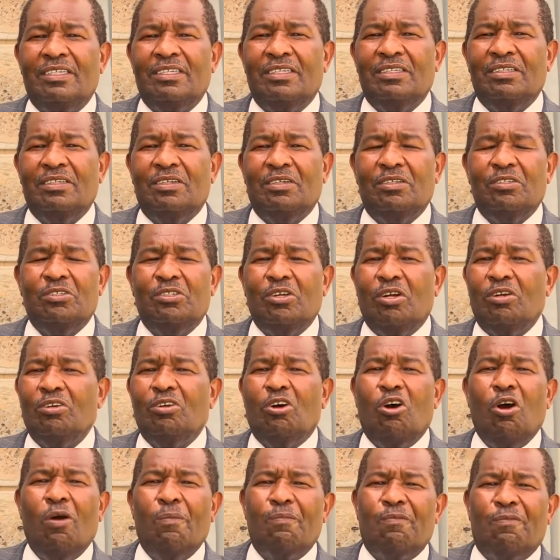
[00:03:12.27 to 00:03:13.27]
you know, you don't
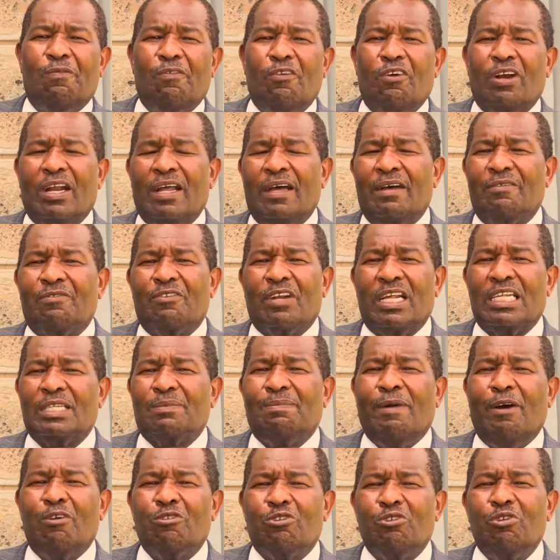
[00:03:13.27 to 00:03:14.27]
hope for a, for a
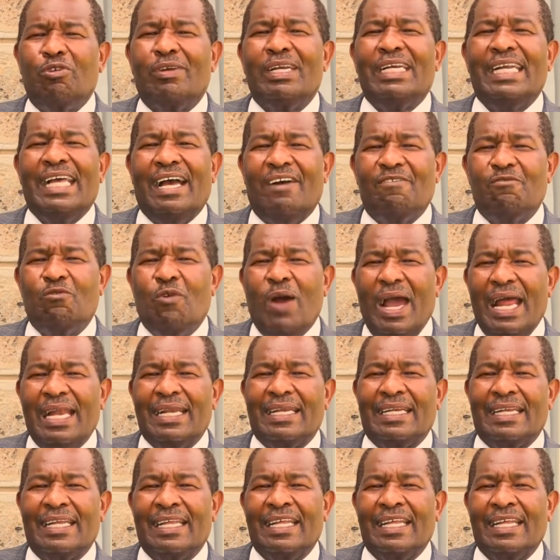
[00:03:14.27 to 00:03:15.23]
spouse. You already have one.